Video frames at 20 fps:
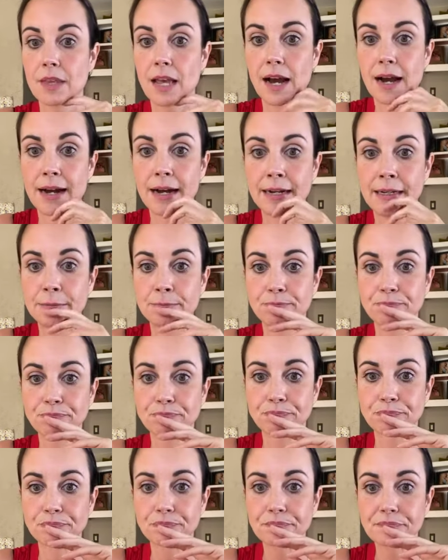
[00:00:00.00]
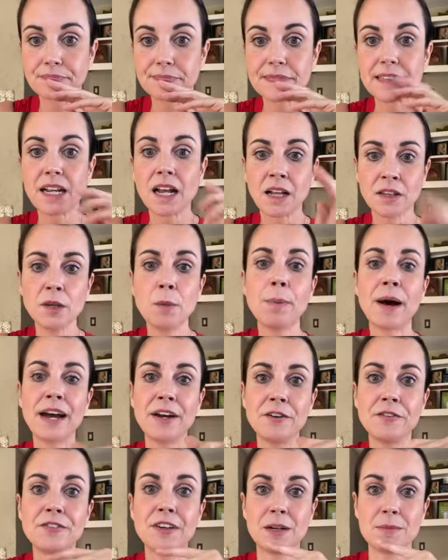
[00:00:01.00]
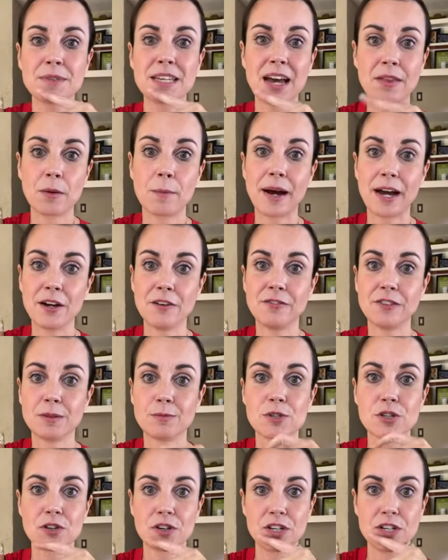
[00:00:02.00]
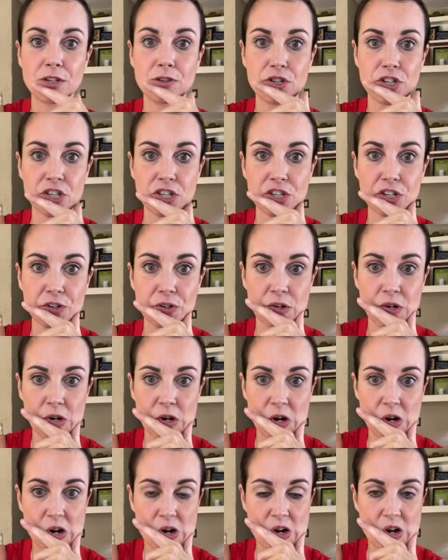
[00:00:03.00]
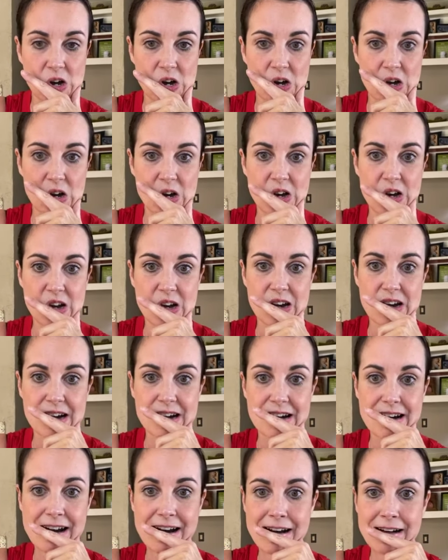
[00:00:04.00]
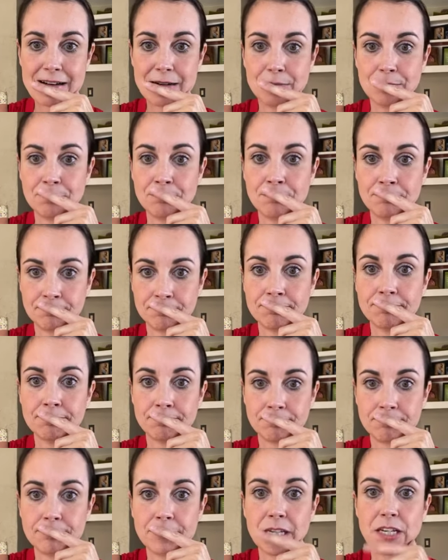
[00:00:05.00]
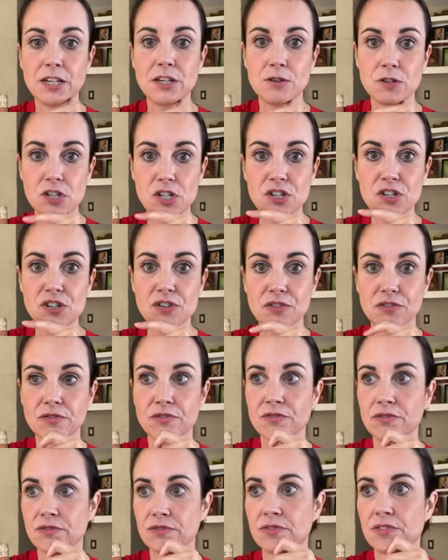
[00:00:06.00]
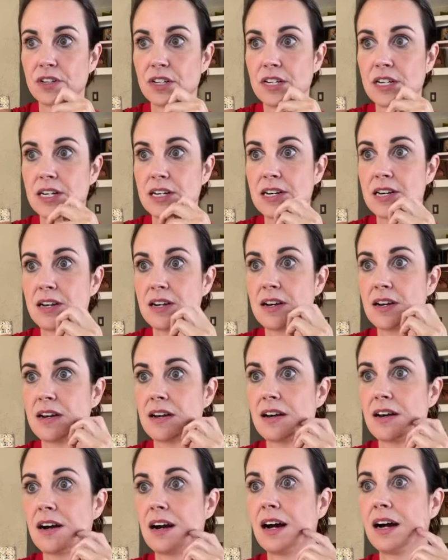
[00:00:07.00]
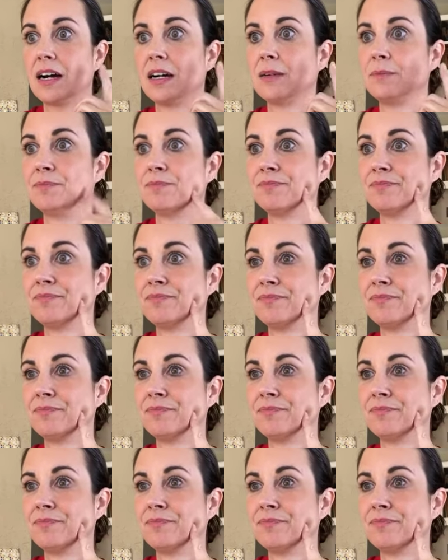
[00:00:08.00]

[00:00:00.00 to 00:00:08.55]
Um, the biofilms, yeah, the biofilms are a huge issue. Um, huge issue. Um,